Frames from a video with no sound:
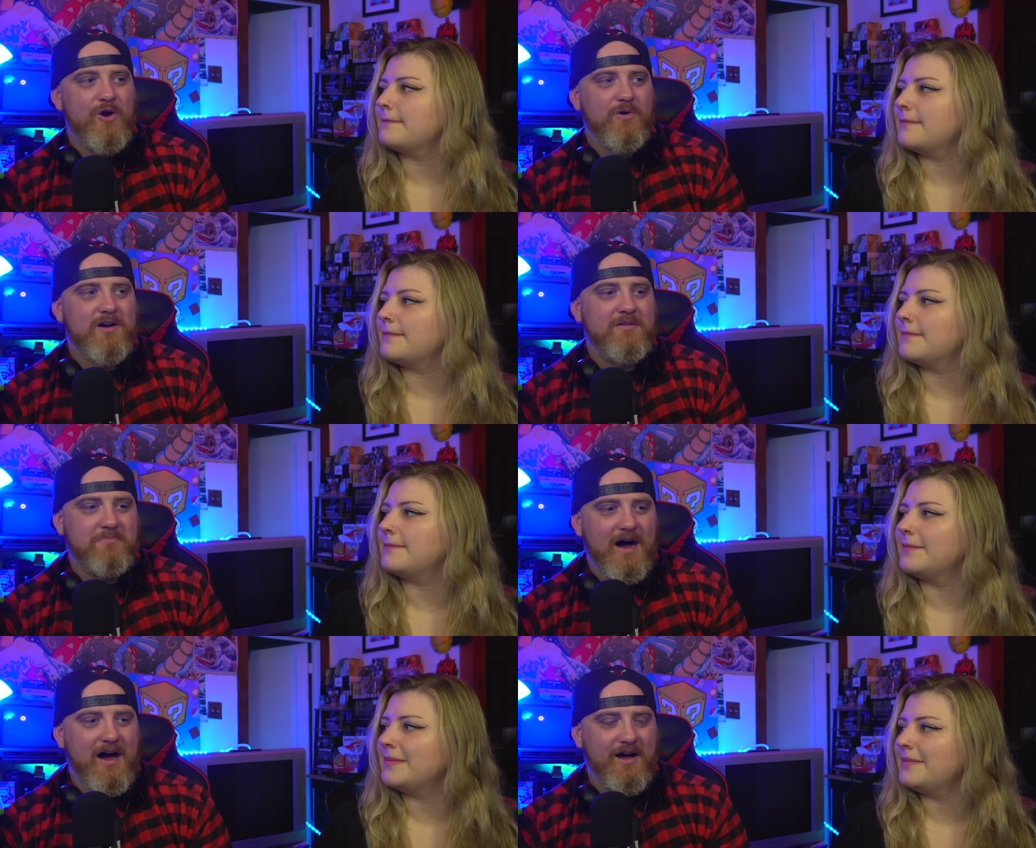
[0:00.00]
Speaker 1: are
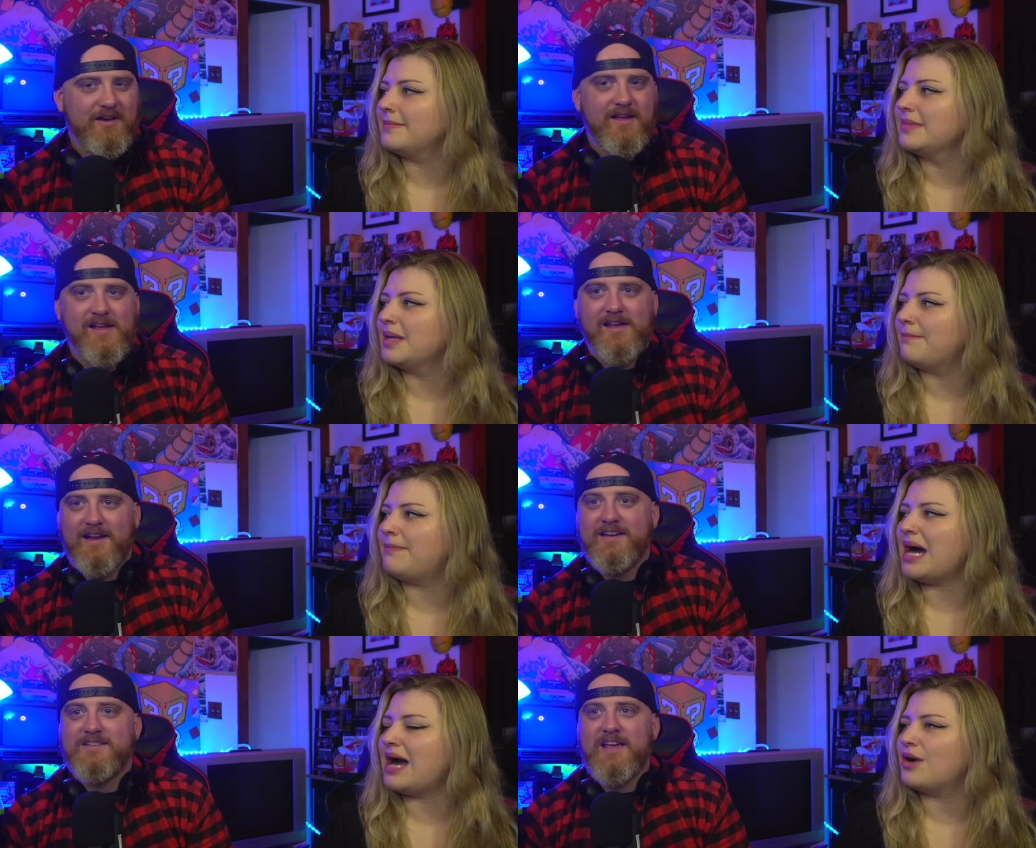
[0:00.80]
combined, it
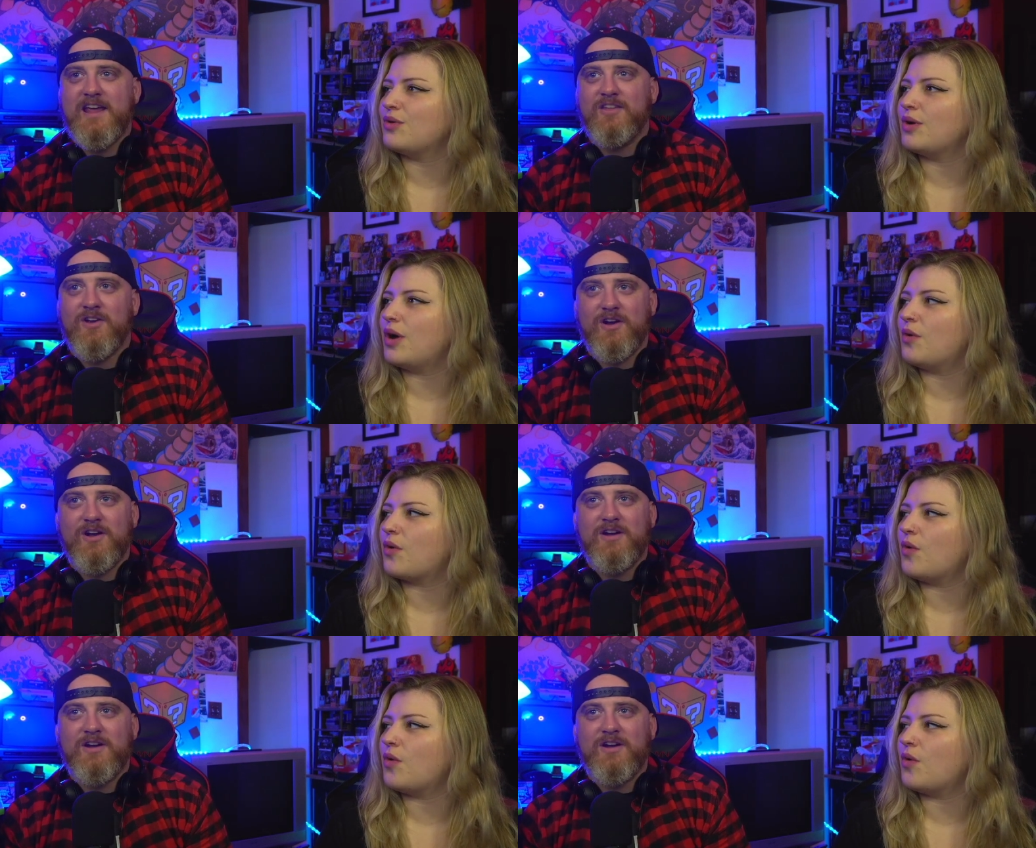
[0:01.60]
pyro is either